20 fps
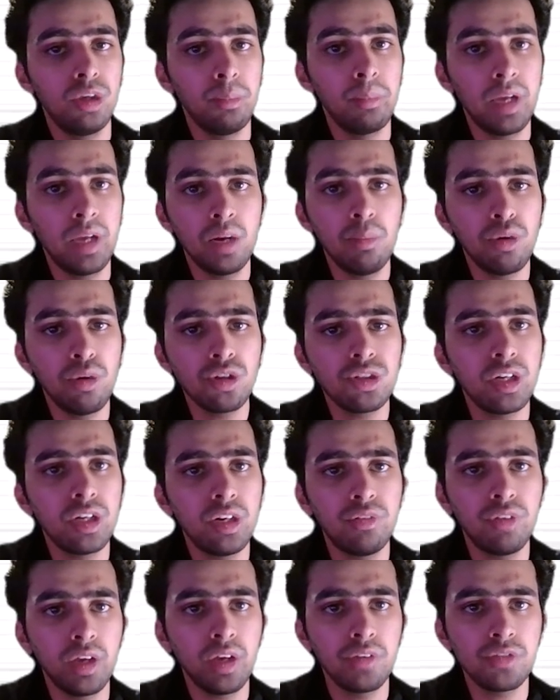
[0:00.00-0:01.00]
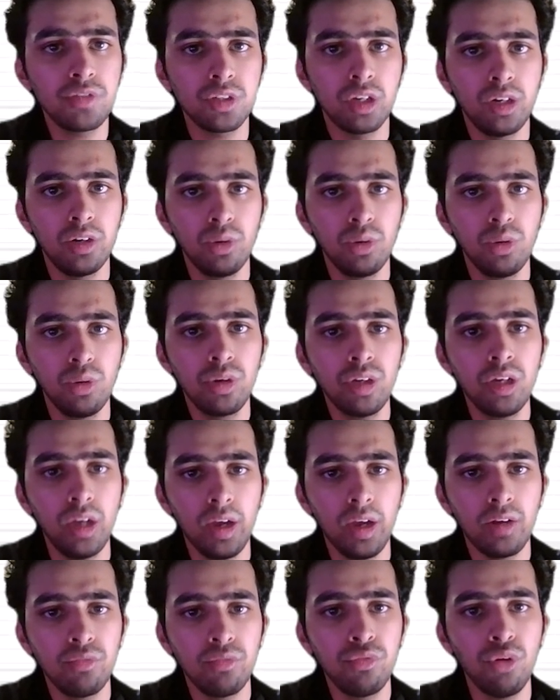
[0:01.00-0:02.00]
mailbox that we have sent. Okay,
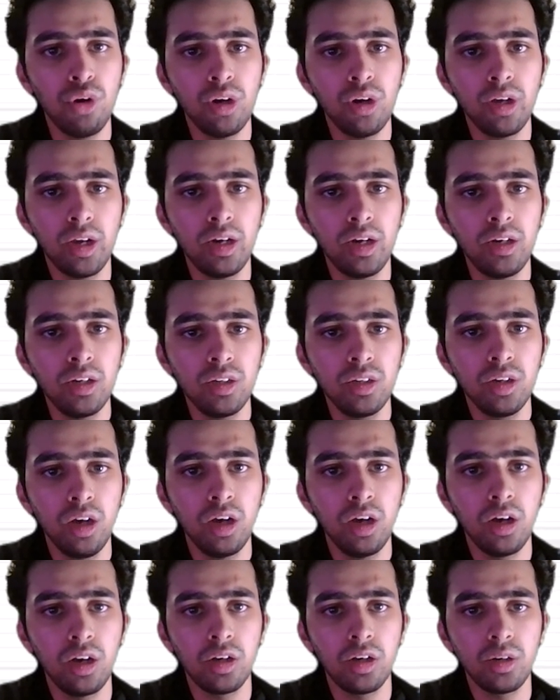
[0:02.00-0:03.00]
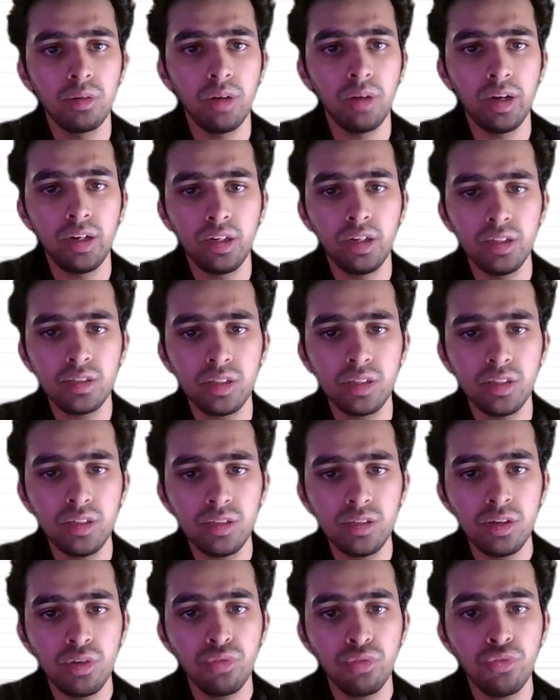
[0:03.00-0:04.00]
and for that our address
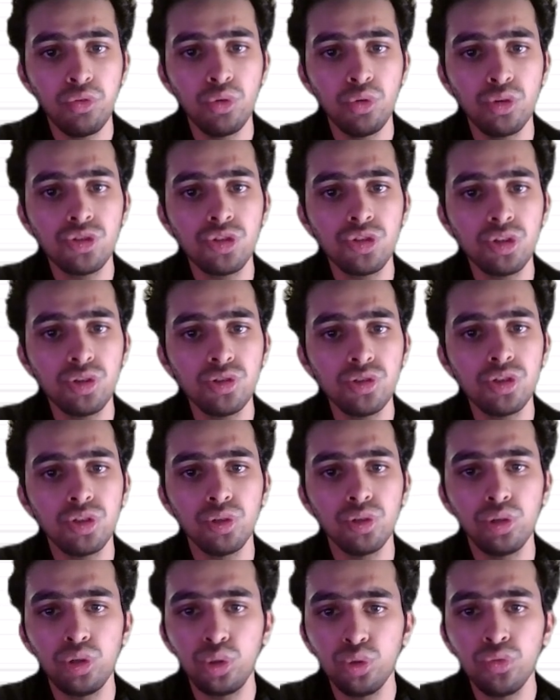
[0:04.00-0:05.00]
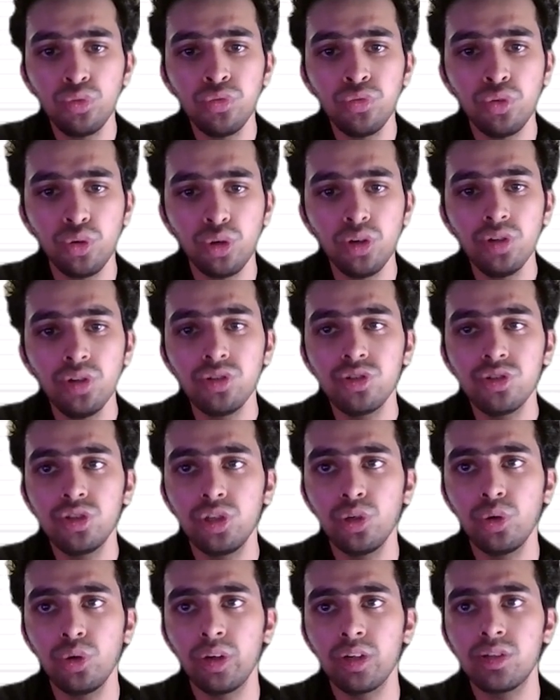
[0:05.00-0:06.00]
is
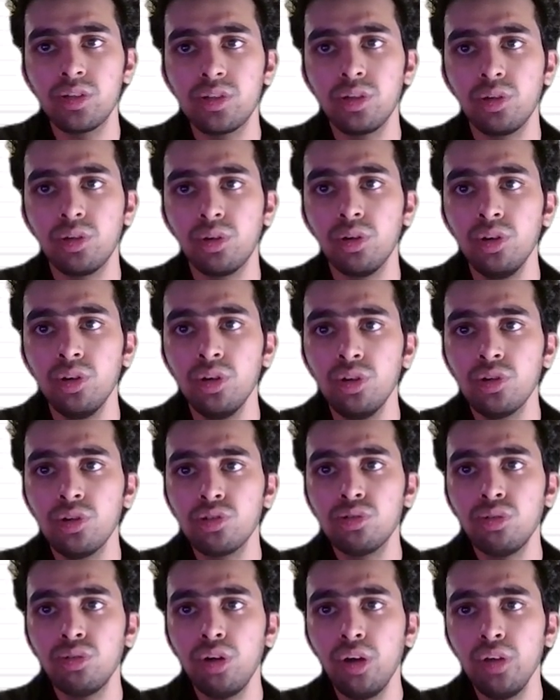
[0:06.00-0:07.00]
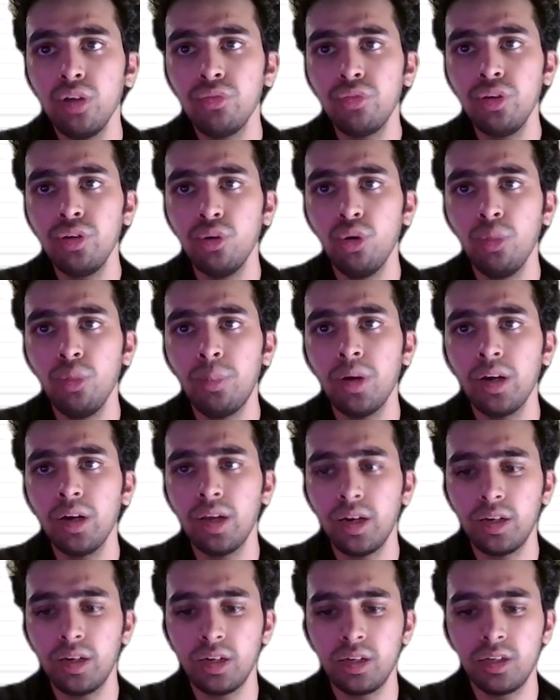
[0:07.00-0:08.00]
4002480. So now if we open
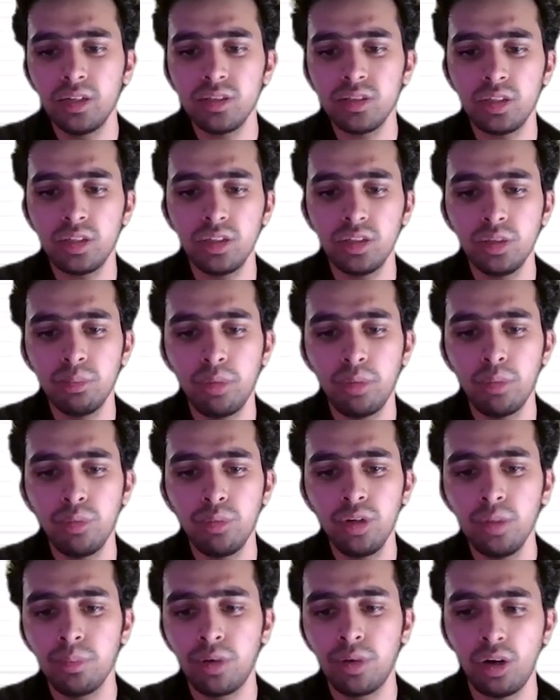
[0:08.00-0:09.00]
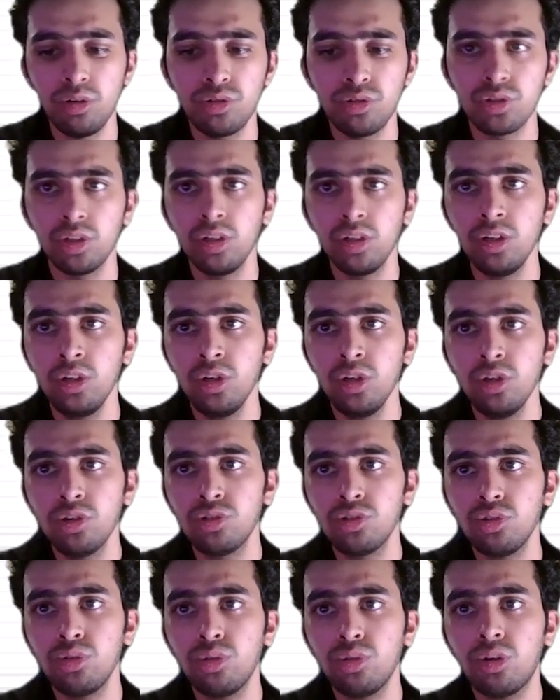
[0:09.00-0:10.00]
that address in the memory browser,
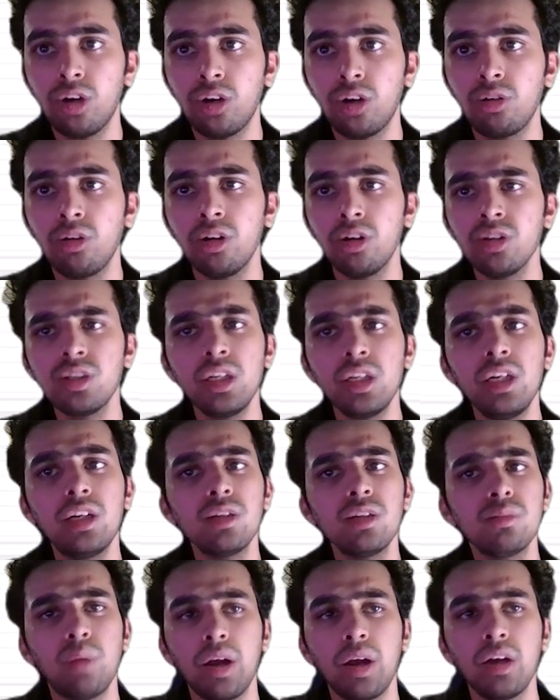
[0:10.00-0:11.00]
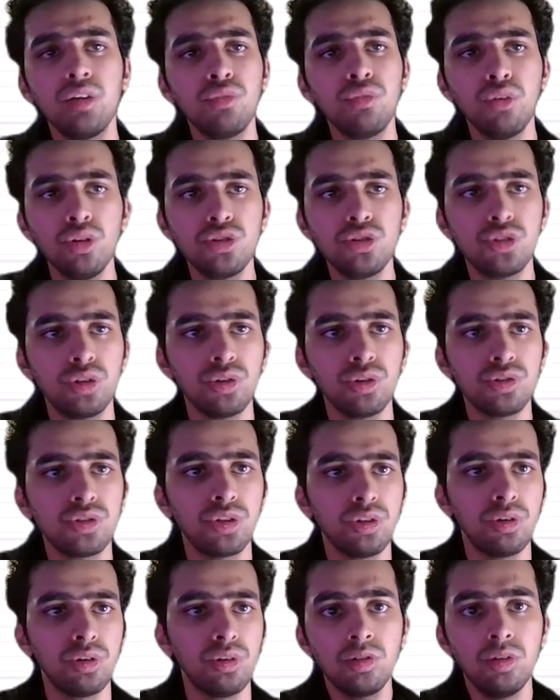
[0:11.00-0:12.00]
so you are gonna see it is by default
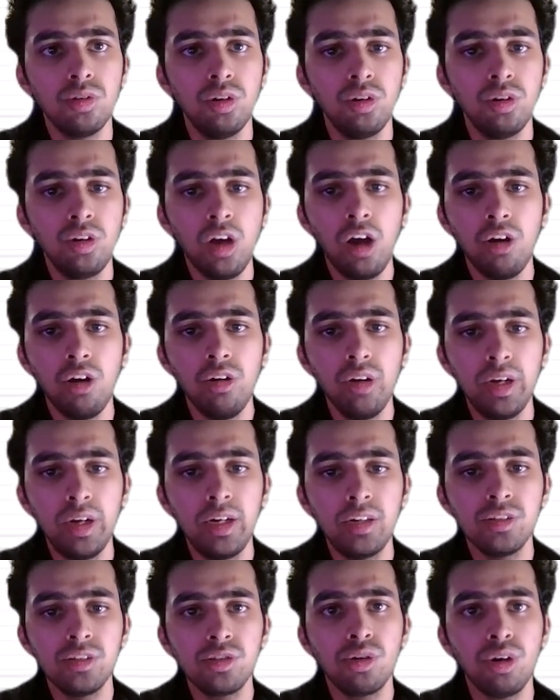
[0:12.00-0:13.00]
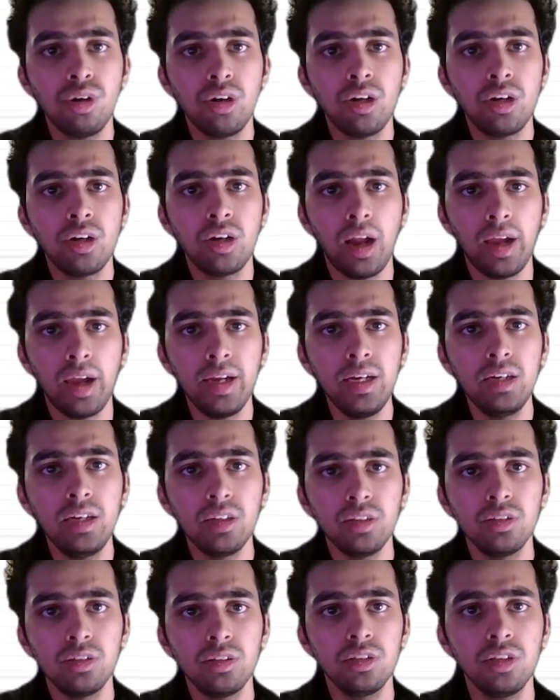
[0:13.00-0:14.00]
00. So now it is gonna write
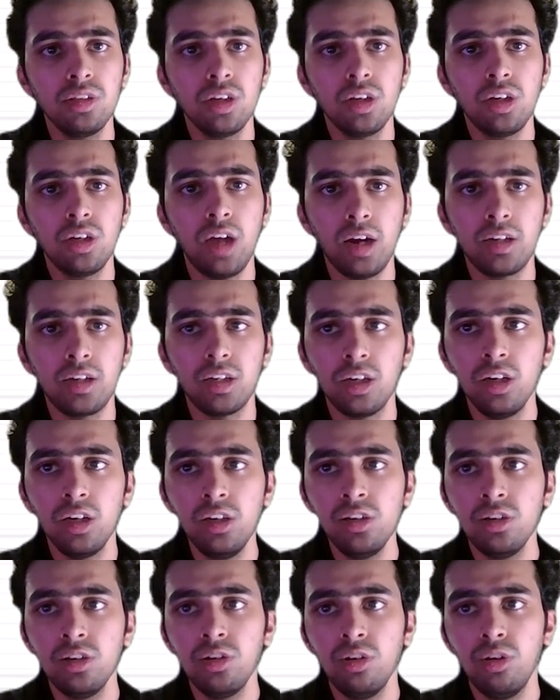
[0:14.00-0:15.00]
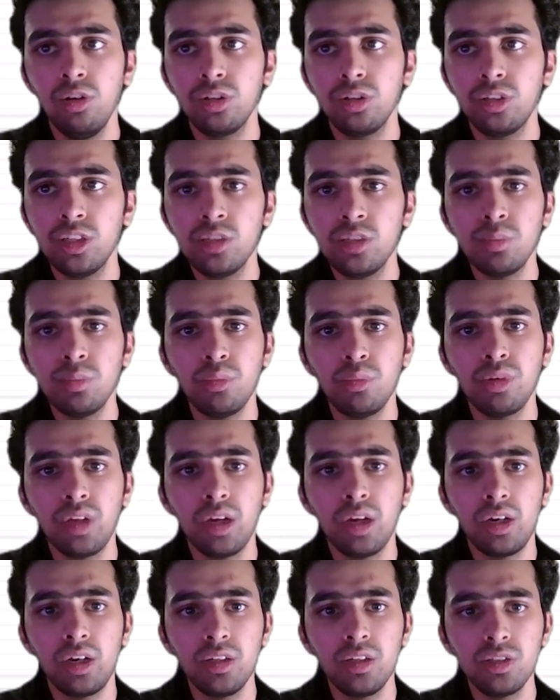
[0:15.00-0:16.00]
the data on this
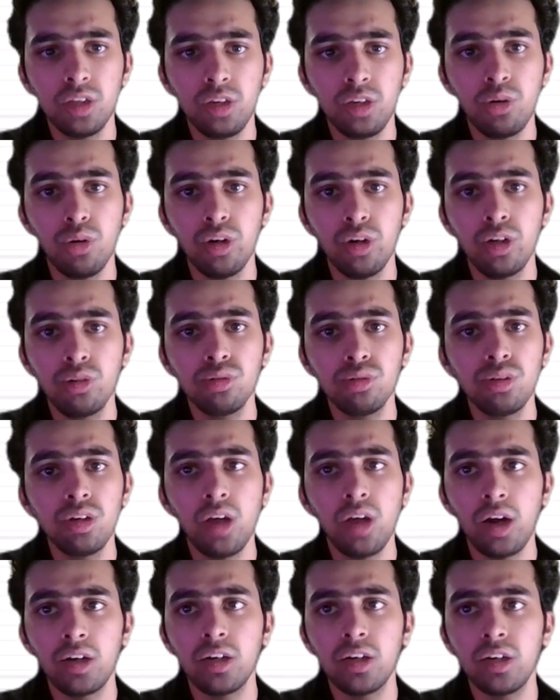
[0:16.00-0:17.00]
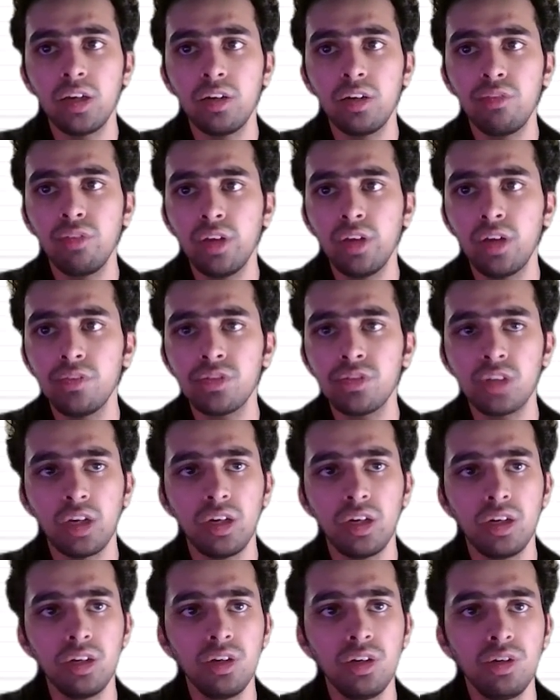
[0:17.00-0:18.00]
memory address according to the data that we have
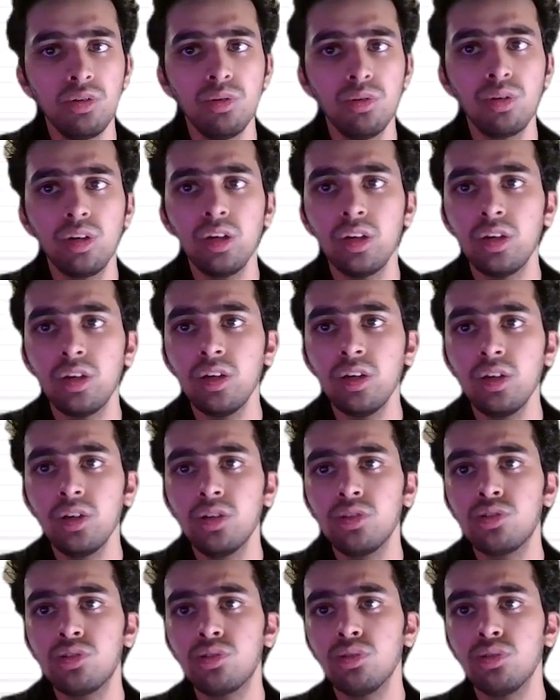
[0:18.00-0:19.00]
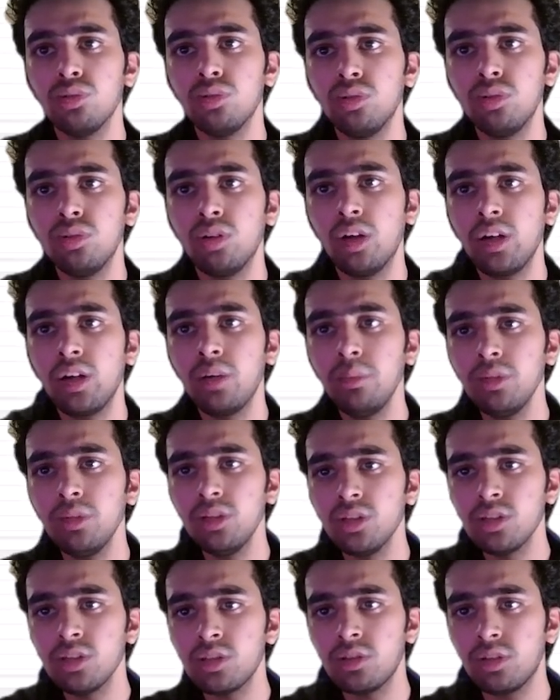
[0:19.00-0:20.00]
sent. Okay, so let me
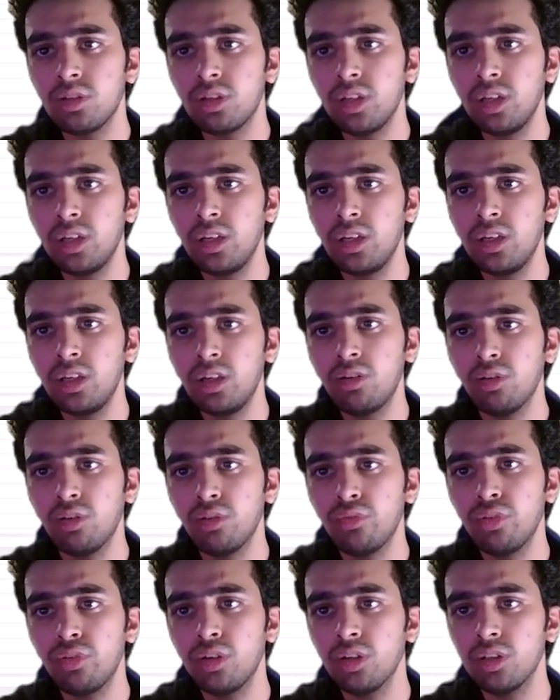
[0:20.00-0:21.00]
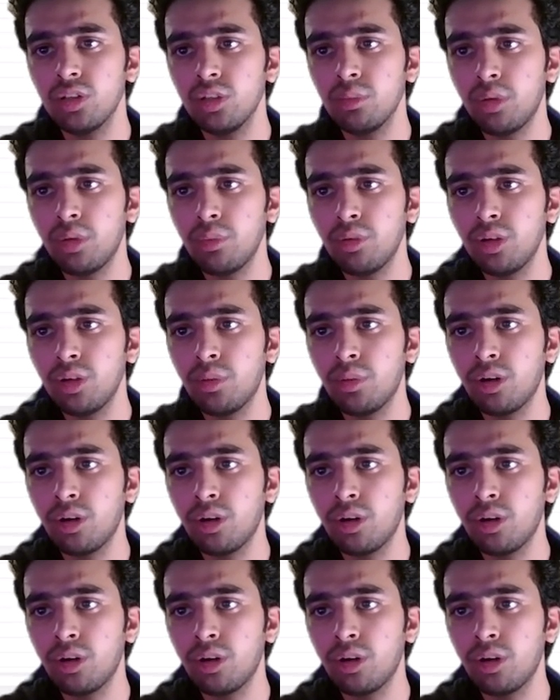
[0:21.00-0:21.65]
just reconfigure the memory